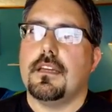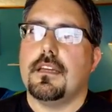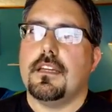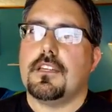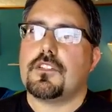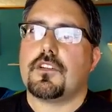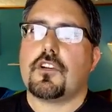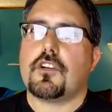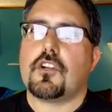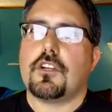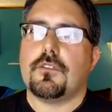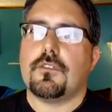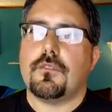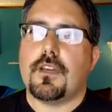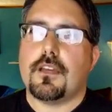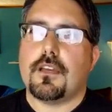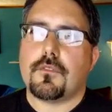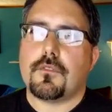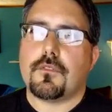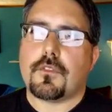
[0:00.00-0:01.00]
He searched in
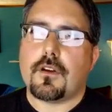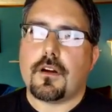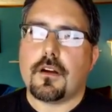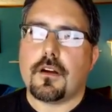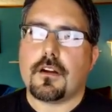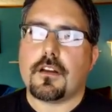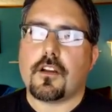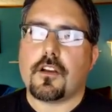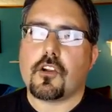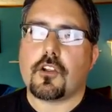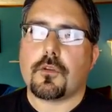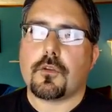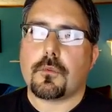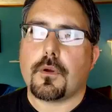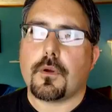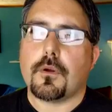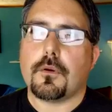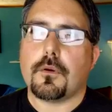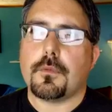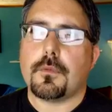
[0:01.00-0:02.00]
vain for the hard edge of the
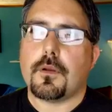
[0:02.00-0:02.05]
road,